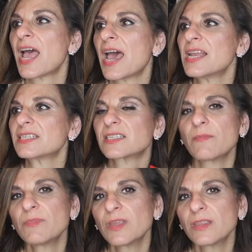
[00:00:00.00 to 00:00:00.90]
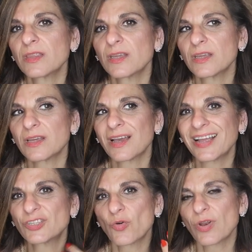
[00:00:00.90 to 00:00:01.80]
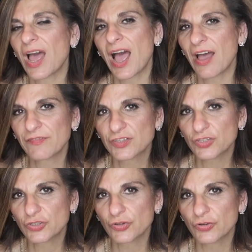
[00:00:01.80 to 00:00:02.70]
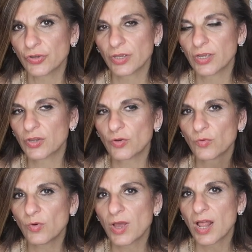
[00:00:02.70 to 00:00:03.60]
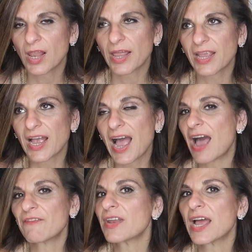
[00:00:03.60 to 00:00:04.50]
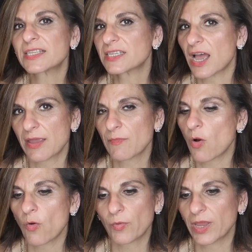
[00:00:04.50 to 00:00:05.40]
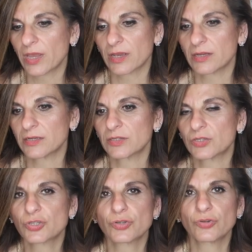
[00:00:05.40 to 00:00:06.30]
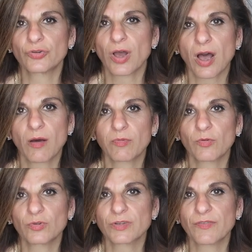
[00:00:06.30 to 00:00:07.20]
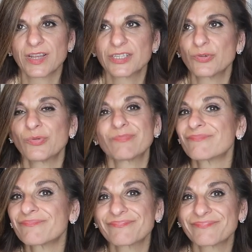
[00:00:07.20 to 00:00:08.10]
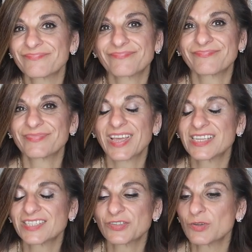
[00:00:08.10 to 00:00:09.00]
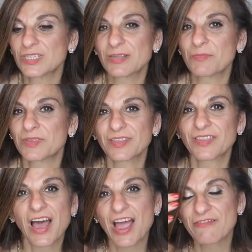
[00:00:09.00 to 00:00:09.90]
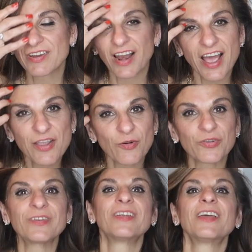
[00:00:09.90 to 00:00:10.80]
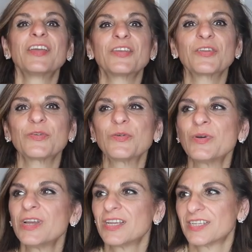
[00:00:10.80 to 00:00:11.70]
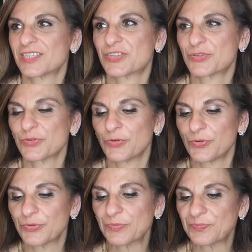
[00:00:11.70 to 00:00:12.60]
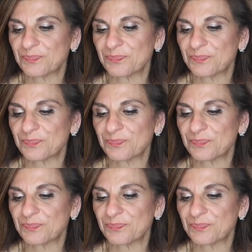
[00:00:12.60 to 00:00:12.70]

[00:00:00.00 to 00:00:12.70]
And it's something that I don't have to do. You know, like, I haven't had time all week to upload a video. It's not something that I rely on, you know. So,